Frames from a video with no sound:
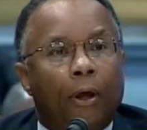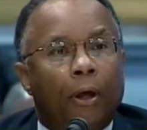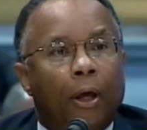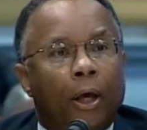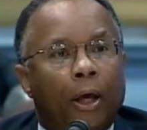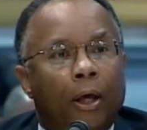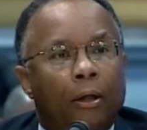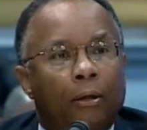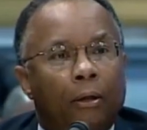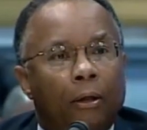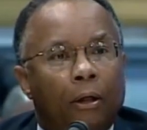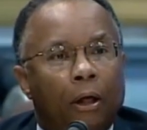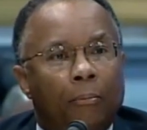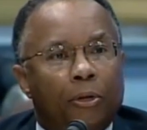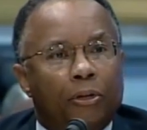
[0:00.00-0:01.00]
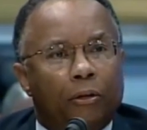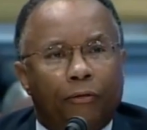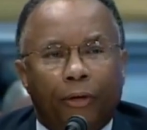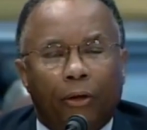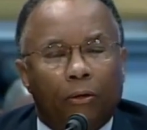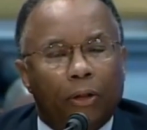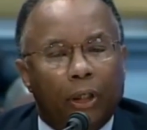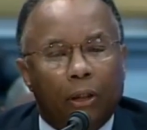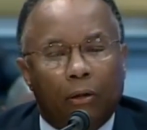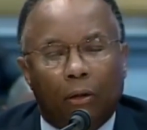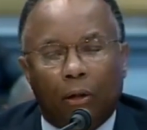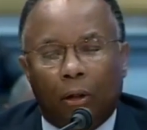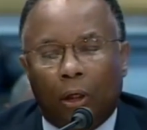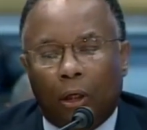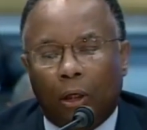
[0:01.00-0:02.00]
And Mr. Feilding,
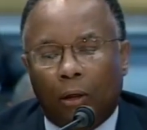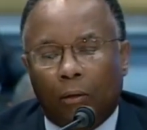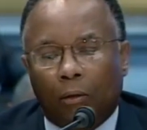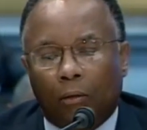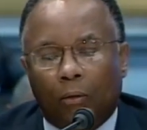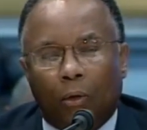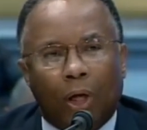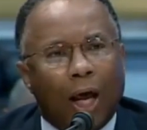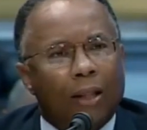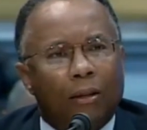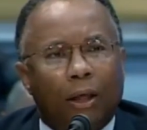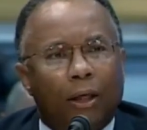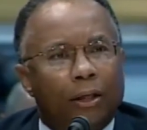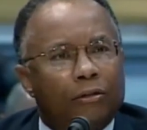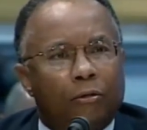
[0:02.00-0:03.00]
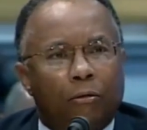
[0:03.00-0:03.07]
what I think is